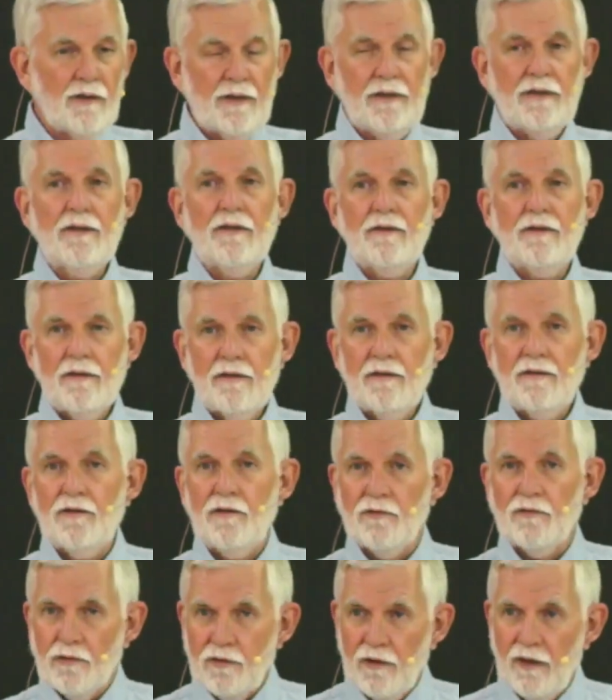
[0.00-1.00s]
You
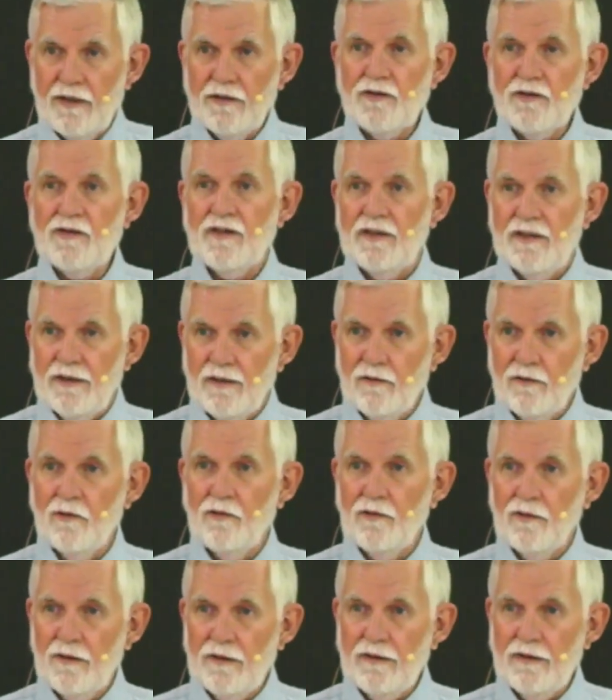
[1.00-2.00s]
trust in the Lord
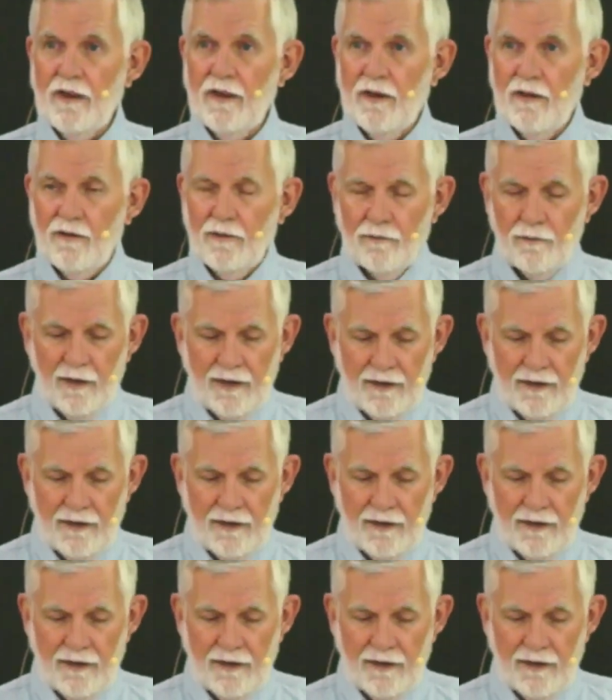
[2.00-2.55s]
always.